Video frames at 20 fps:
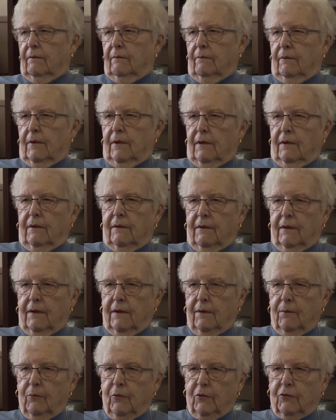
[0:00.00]
Well,
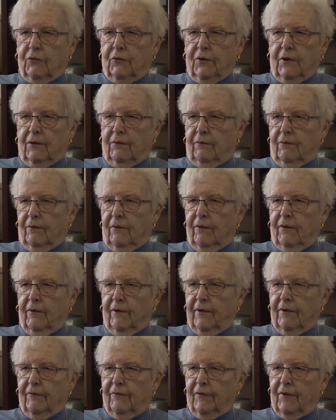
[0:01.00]
elbows didn't
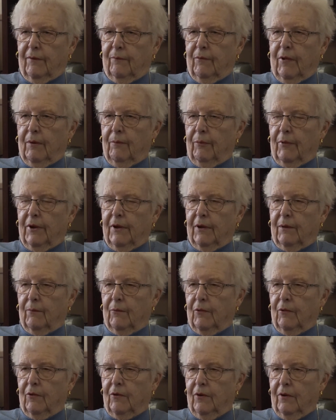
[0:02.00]
lift him up
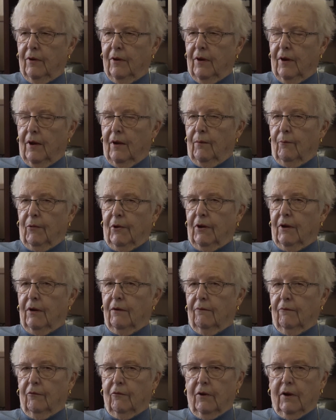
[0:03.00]
anymore. But I
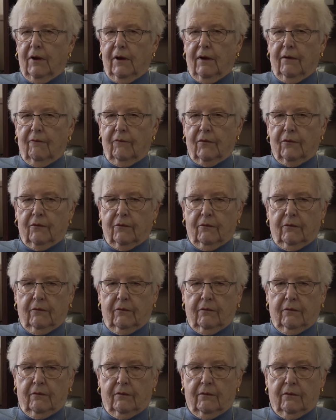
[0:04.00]
would have loved to
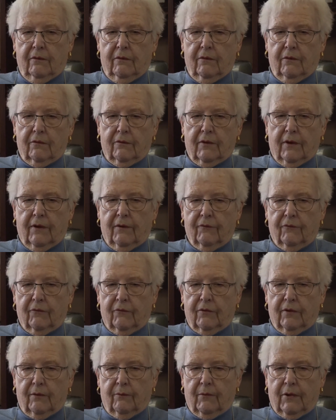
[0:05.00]
look after
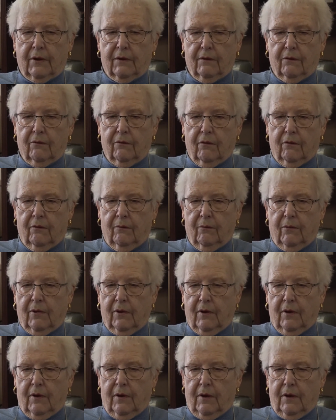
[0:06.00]
him at home.
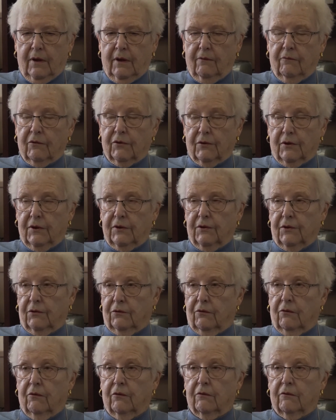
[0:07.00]
He was easy
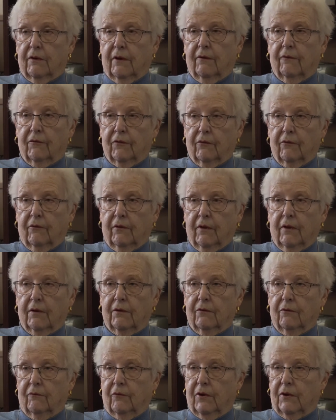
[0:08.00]
to look after
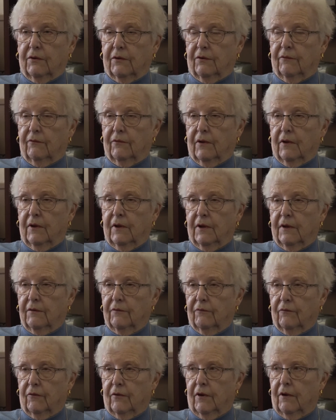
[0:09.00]
otherwise if the
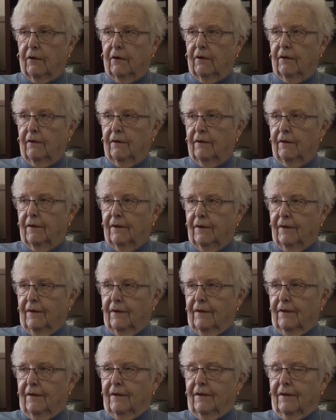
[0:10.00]
legs were
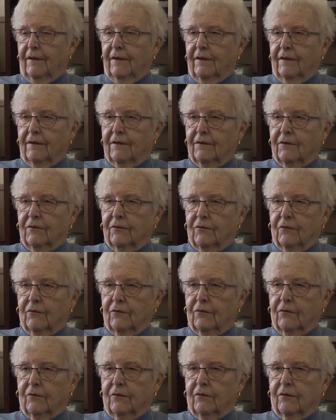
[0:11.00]
yeah,
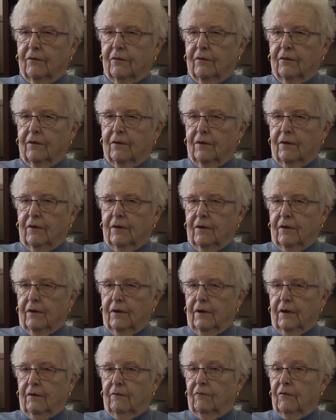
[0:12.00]
so.
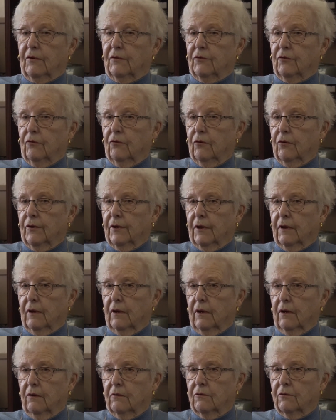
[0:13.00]
And we sold our
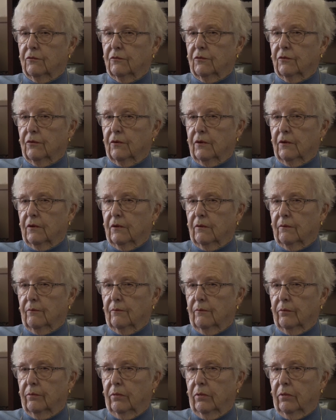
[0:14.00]
house 12,